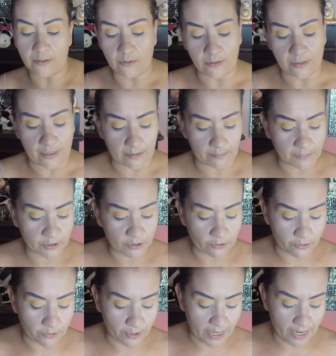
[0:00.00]
Hold on. I'm going to show
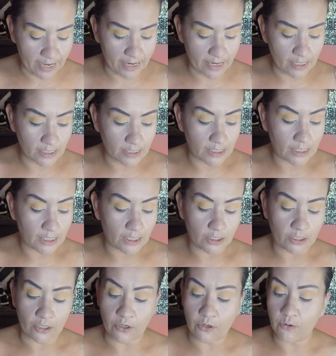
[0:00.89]
you, okay?
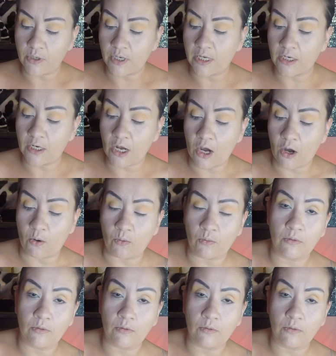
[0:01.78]
So you can know.